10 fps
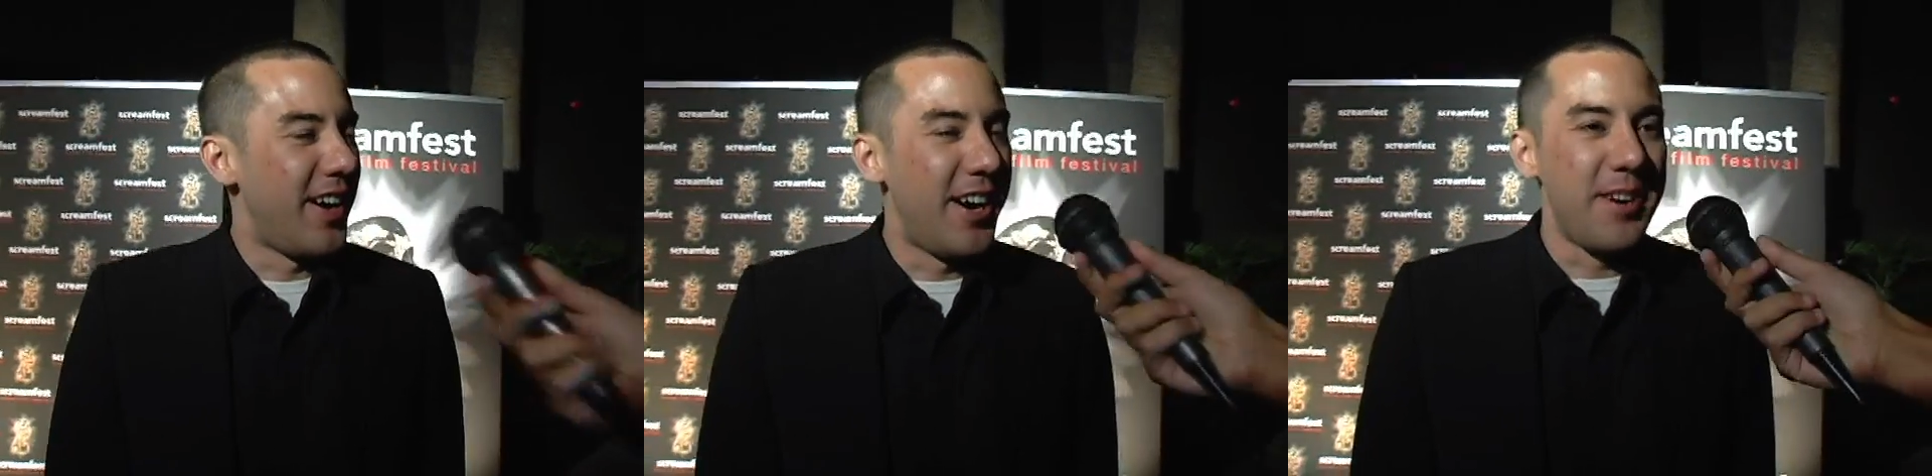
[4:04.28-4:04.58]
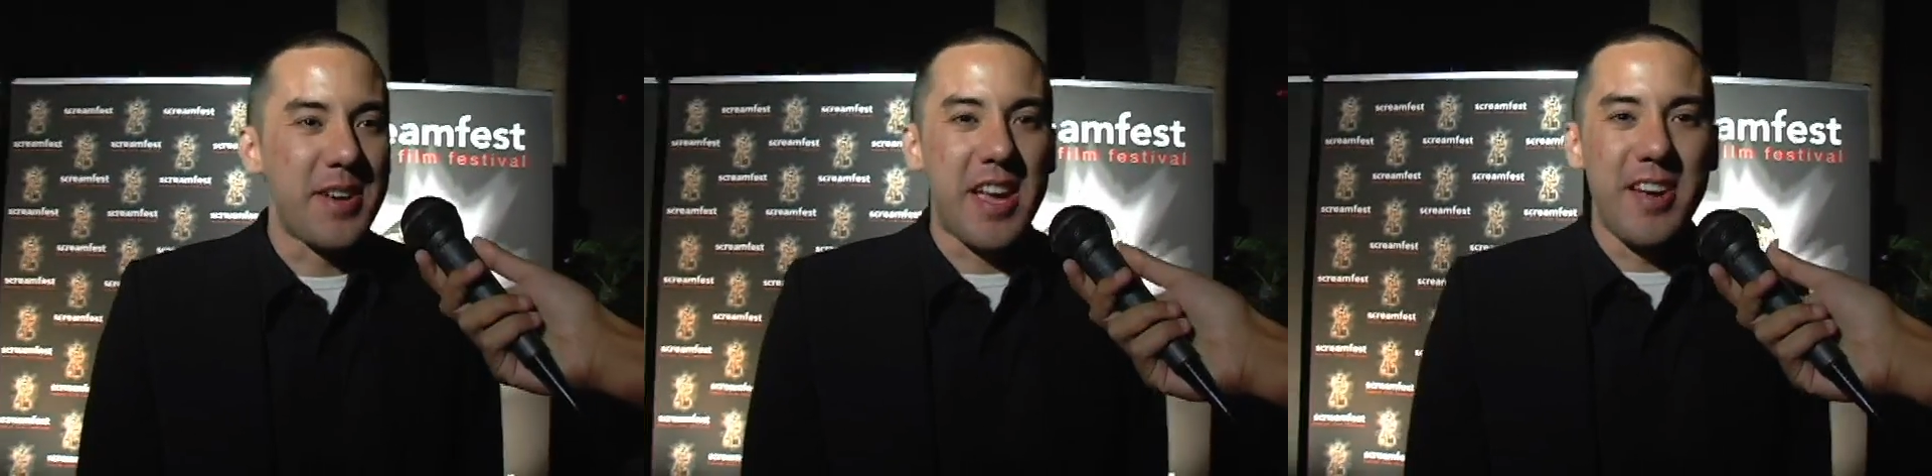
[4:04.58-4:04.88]

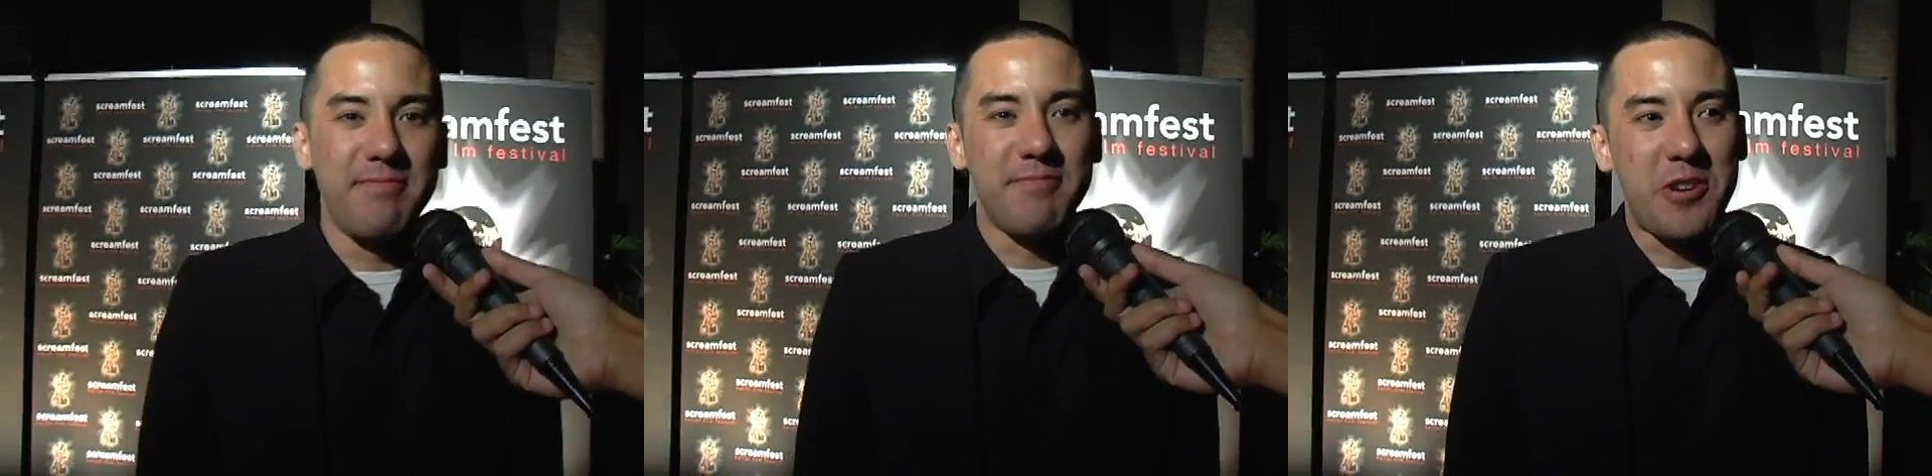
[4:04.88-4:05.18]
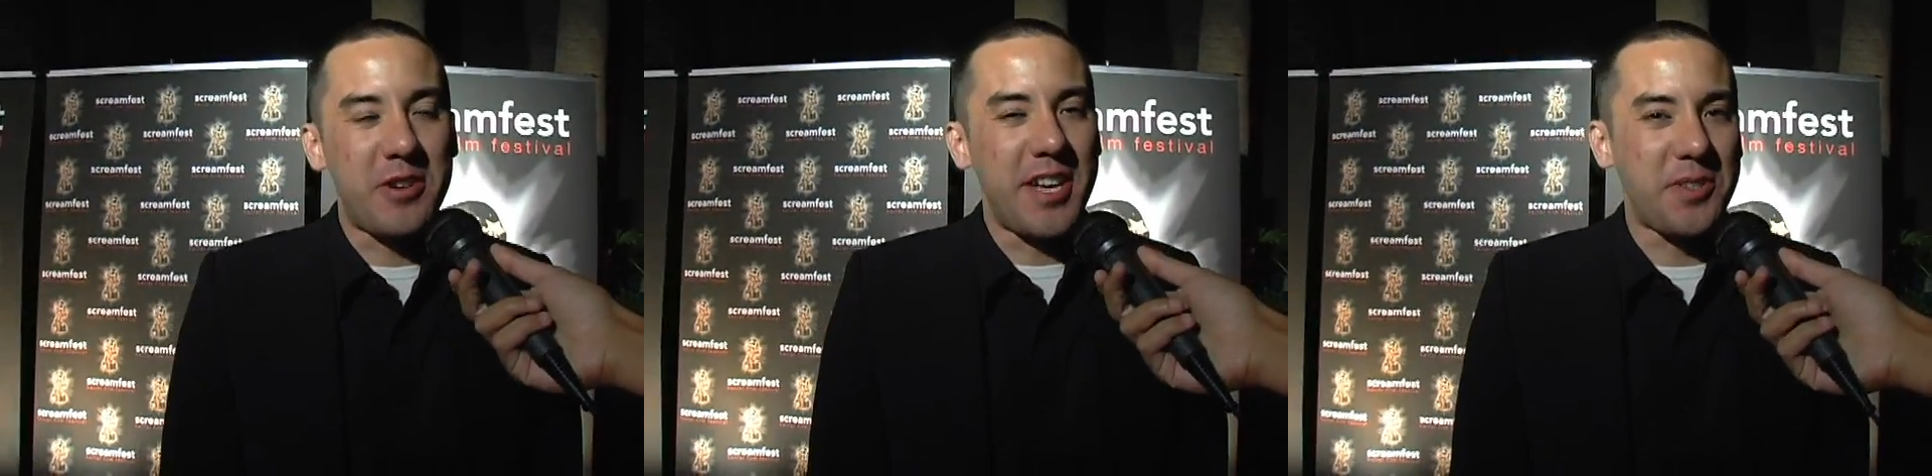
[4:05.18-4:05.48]
Again,
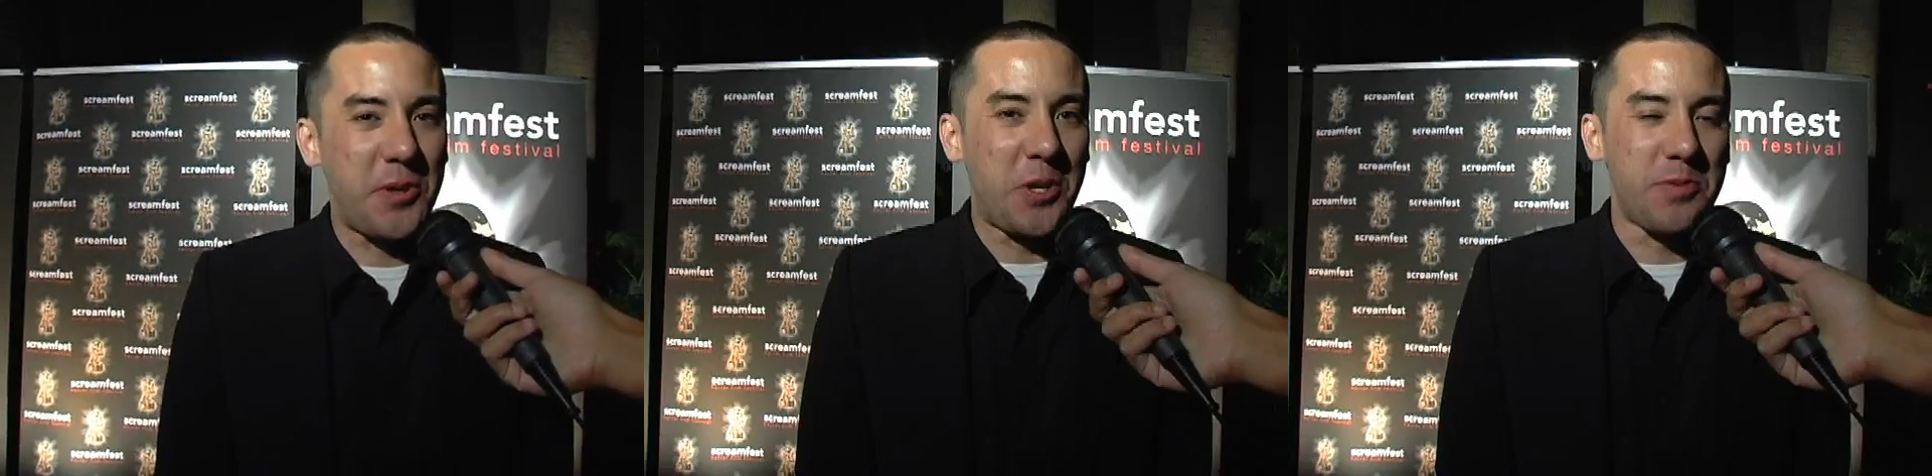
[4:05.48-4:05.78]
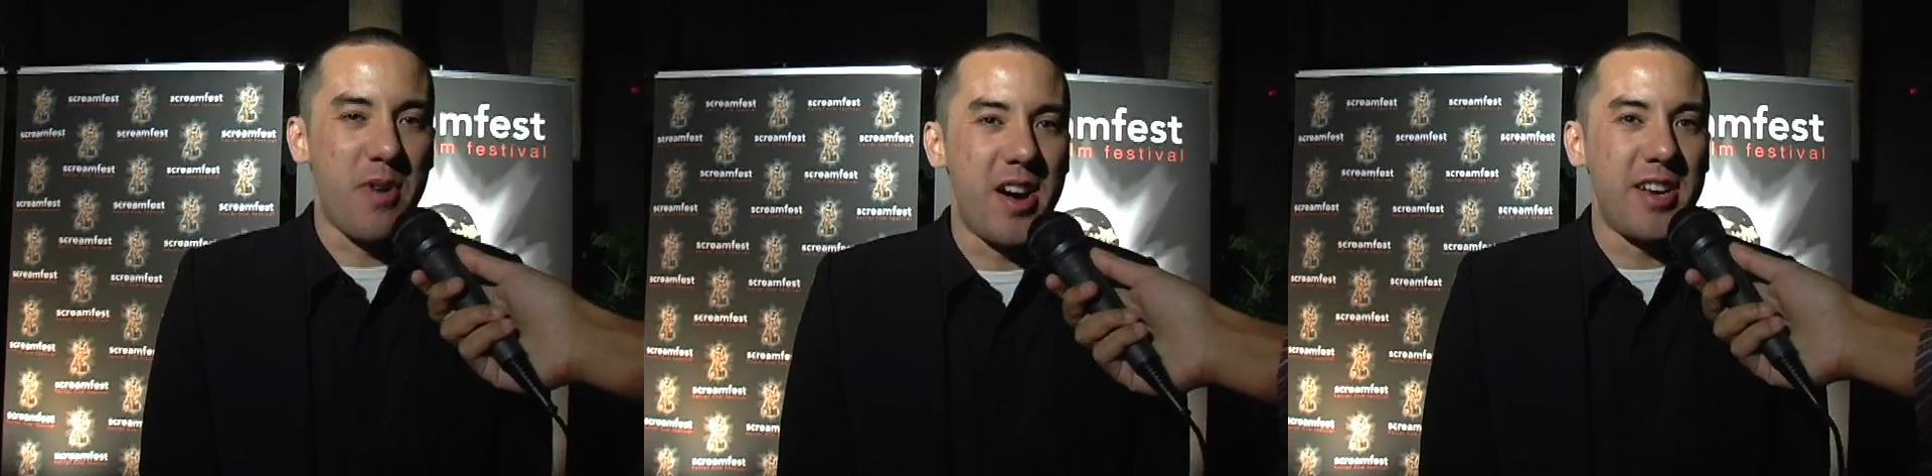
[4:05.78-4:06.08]
your guess is as good
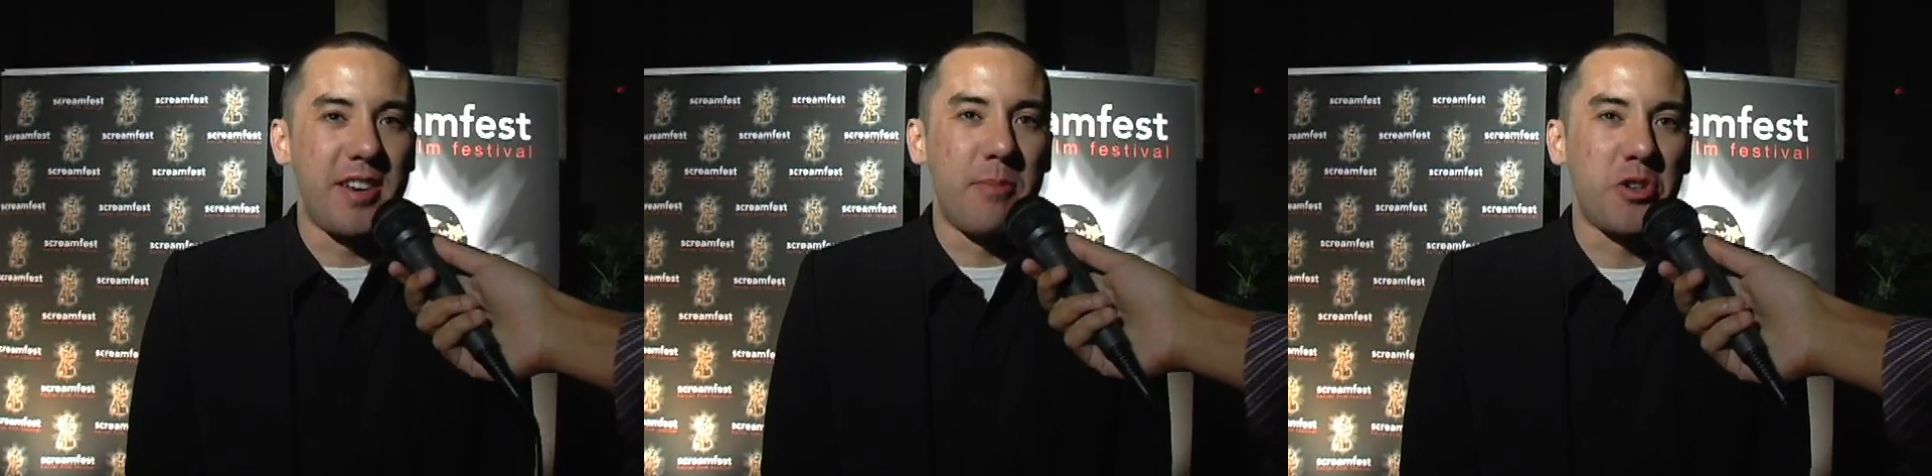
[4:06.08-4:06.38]
as mine.